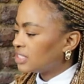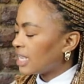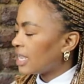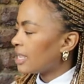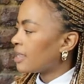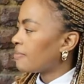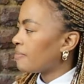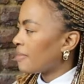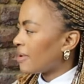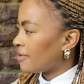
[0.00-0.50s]

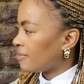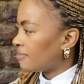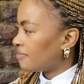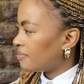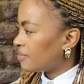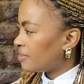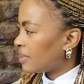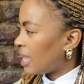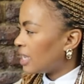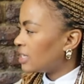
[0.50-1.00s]
take my
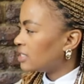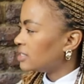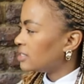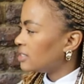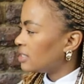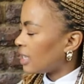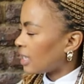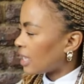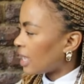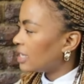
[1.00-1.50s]
I,
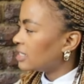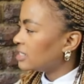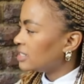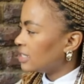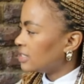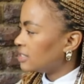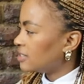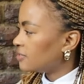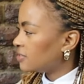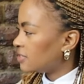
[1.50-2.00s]
like
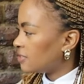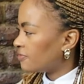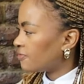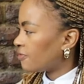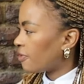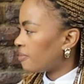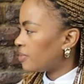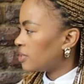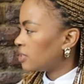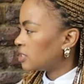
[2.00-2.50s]
identity
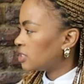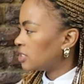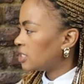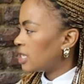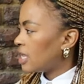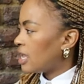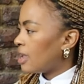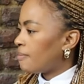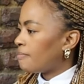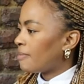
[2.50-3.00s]
yeah, from it
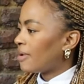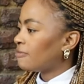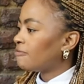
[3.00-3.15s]
yeah, yeah, yeah.